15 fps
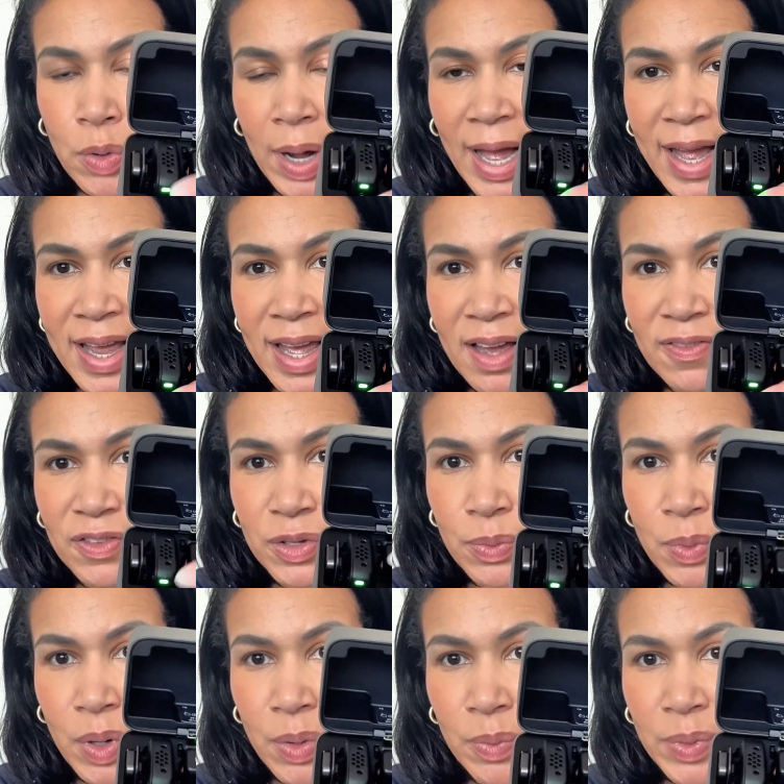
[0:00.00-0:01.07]
I have the
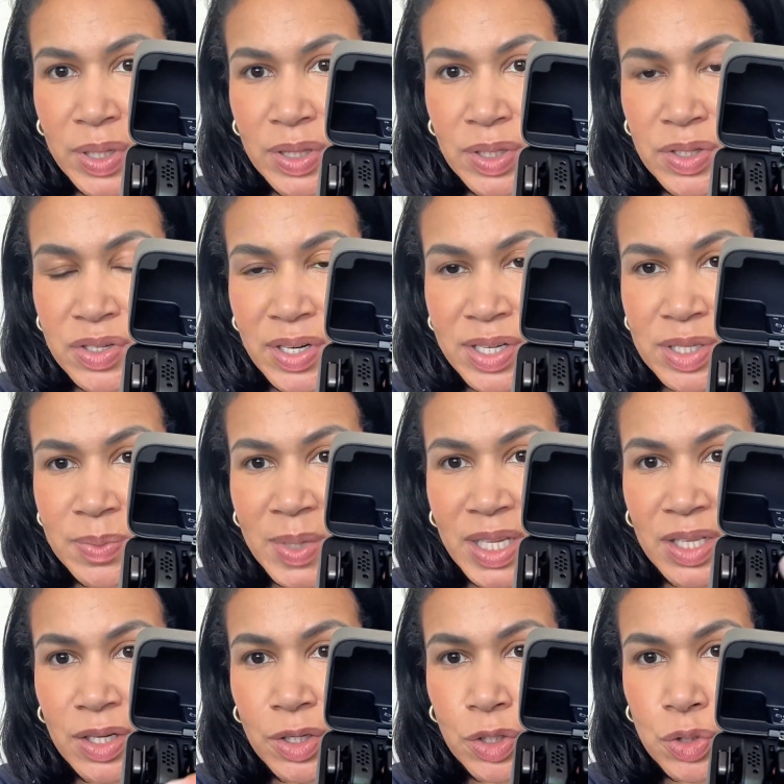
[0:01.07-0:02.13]
one with the
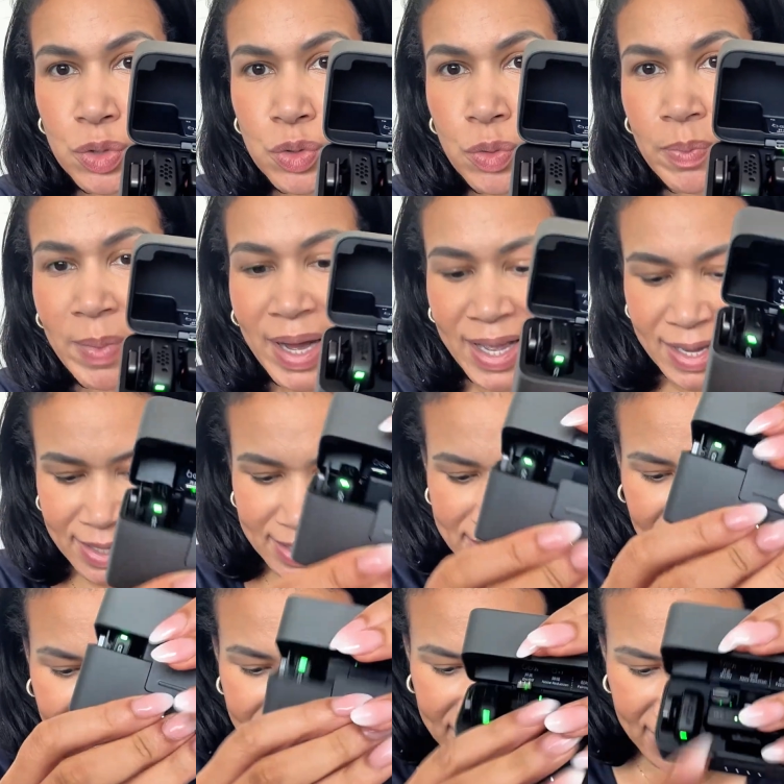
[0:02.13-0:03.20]
transmitter, the two mics,
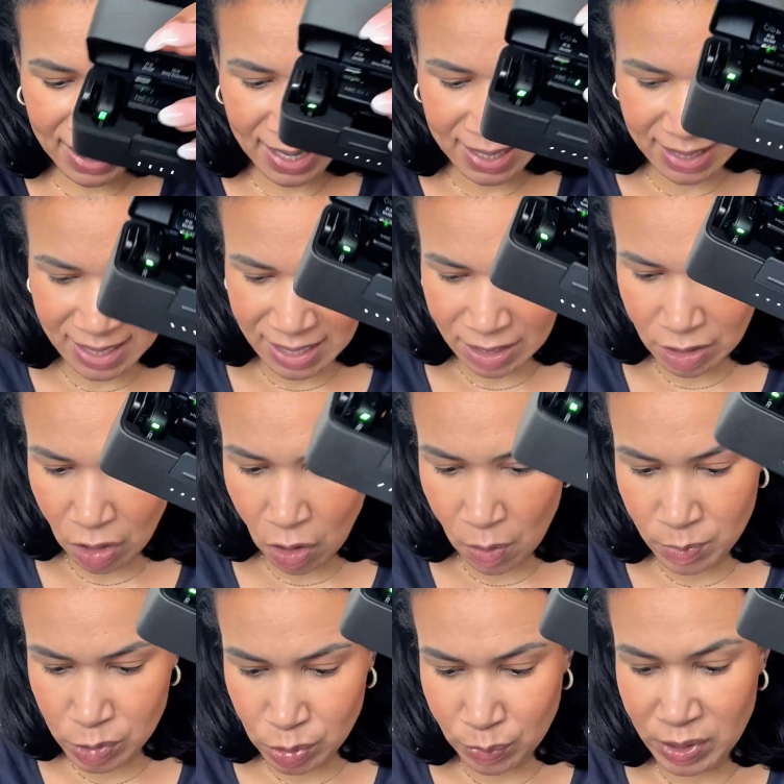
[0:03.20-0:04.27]
and then it
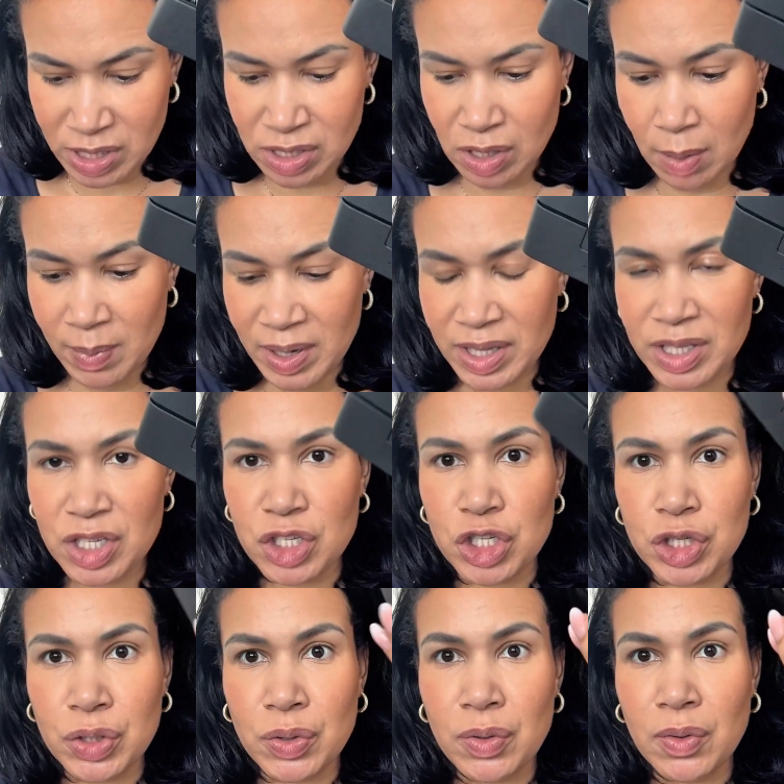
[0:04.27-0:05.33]
comes with some
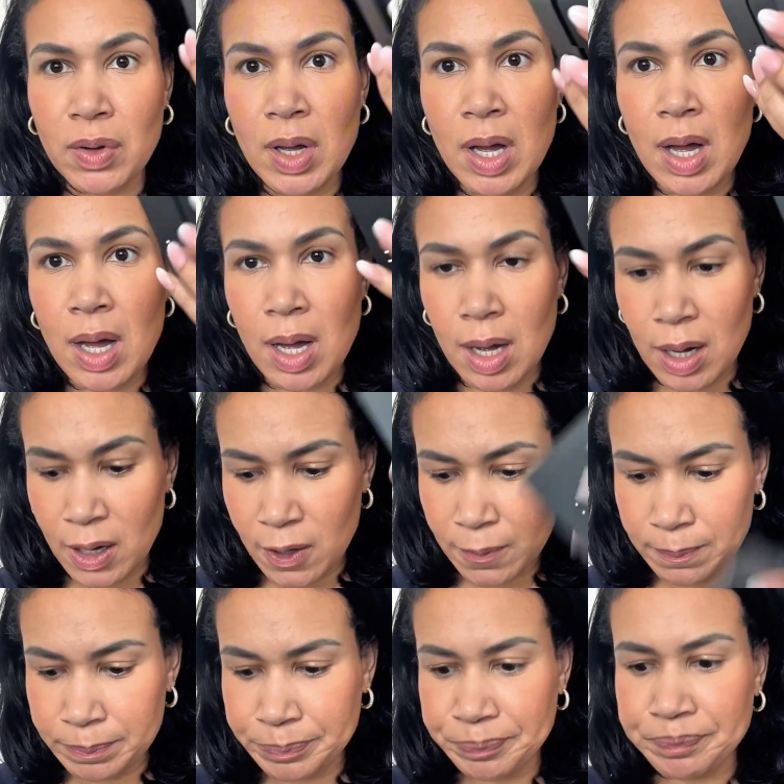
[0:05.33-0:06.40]
additional
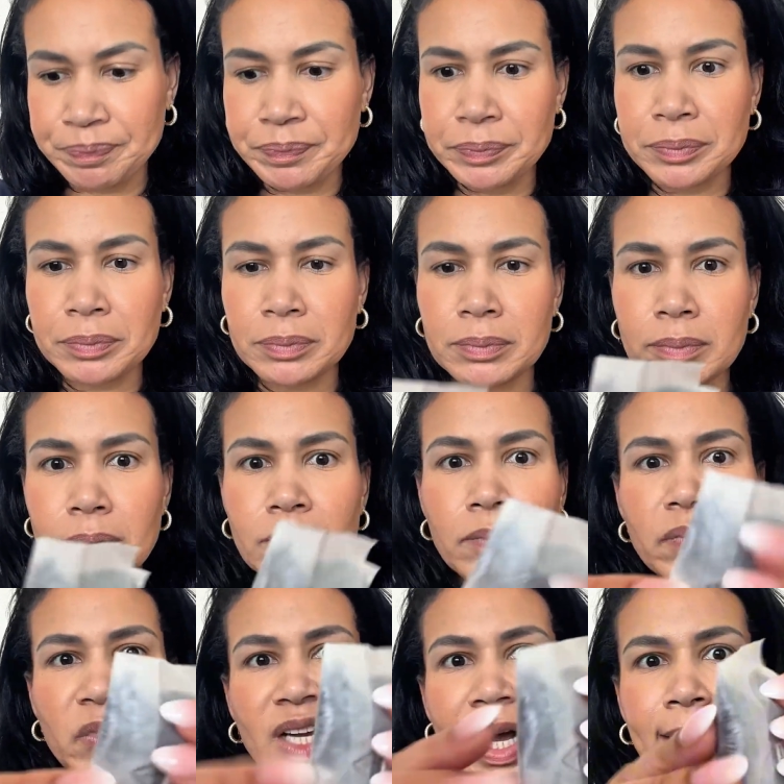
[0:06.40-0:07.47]

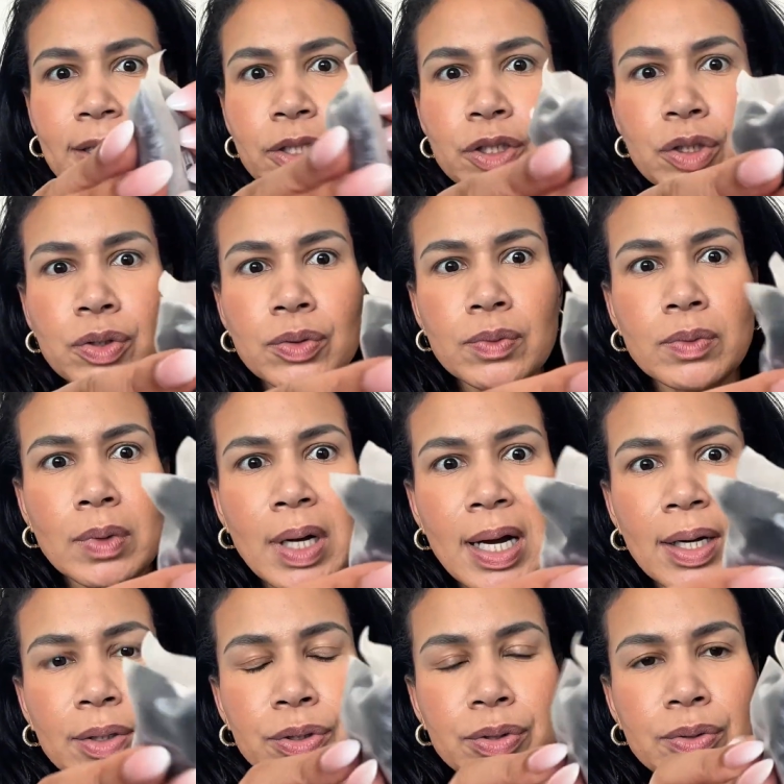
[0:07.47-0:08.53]
I don't know
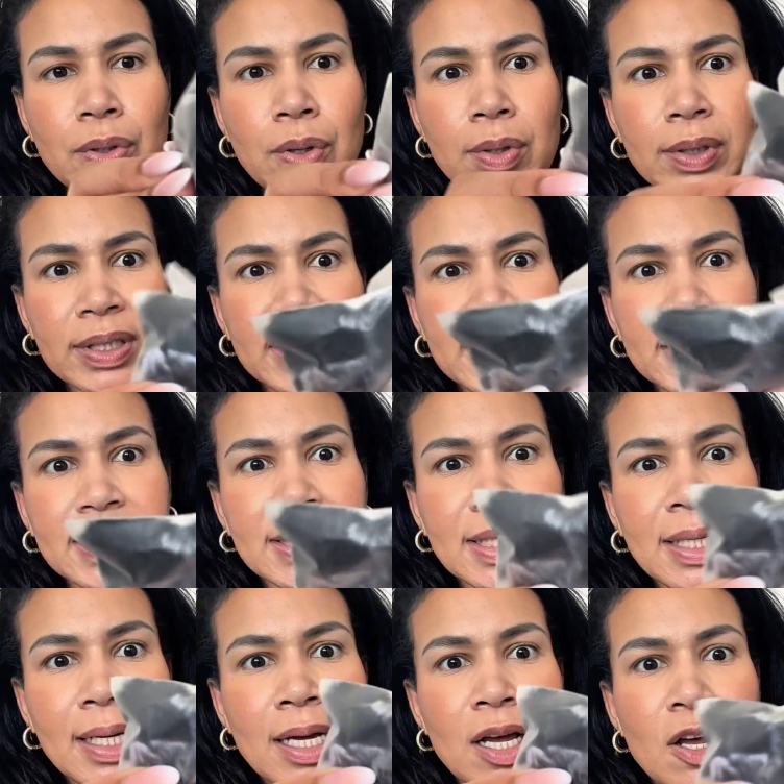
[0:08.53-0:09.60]
how you call these
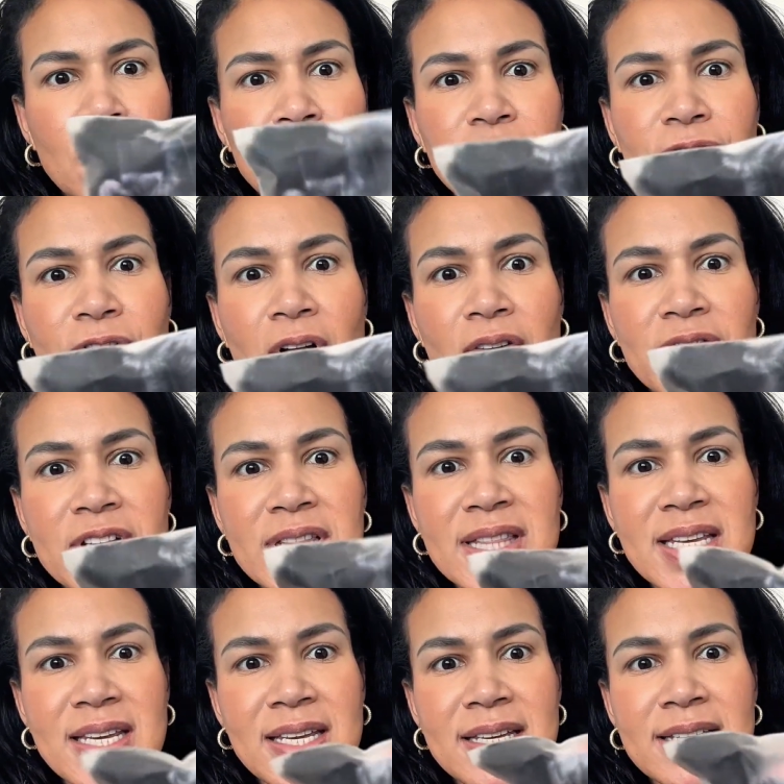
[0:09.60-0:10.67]
fluffy
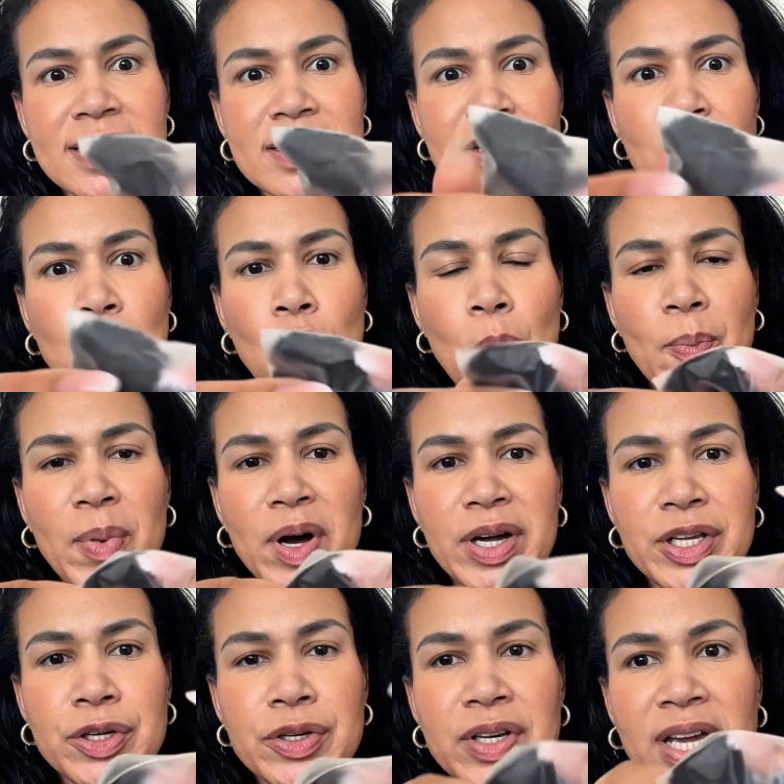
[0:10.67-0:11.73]
things, but
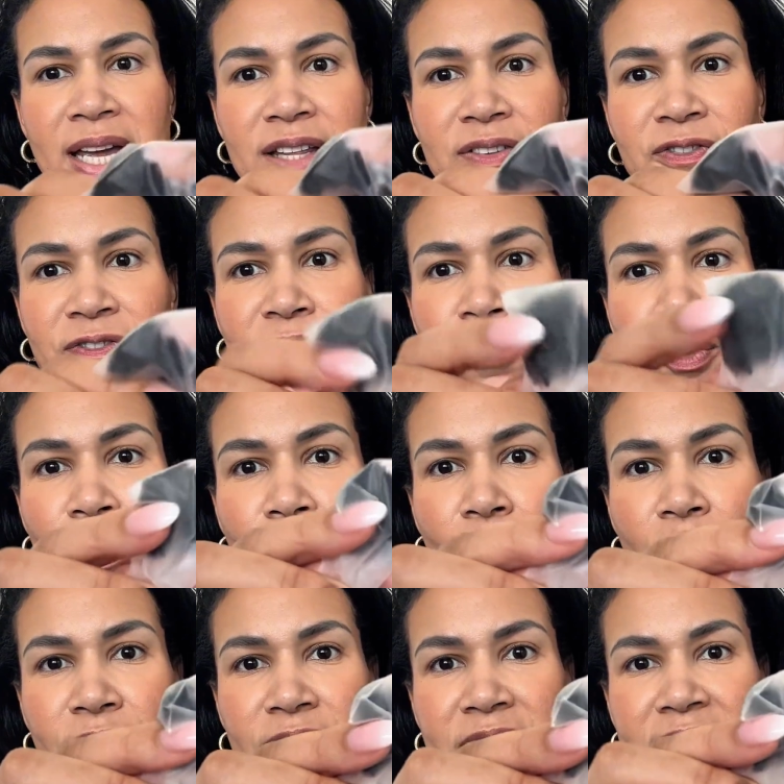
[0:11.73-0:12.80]
you get 4
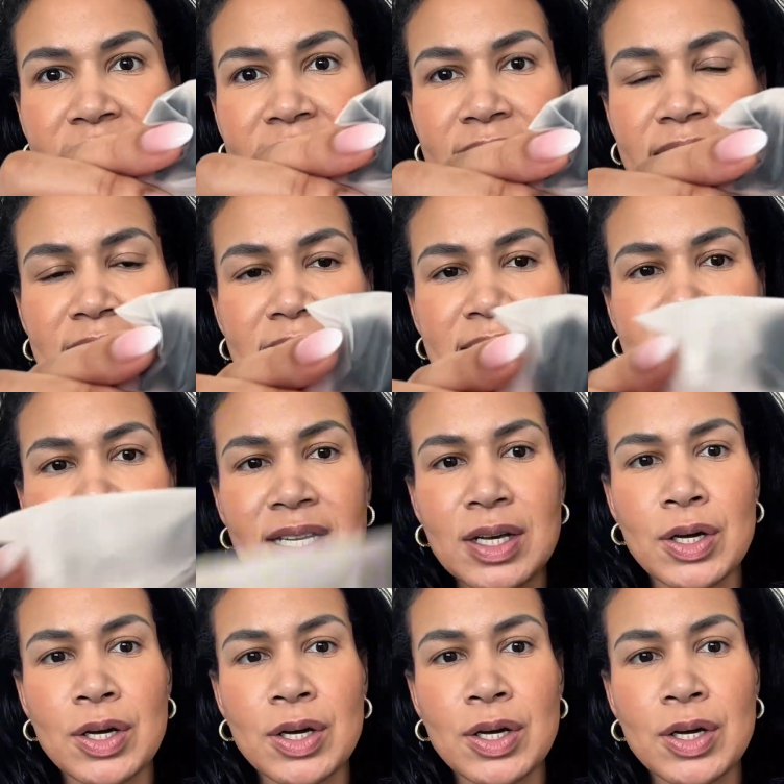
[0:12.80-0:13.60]
of these.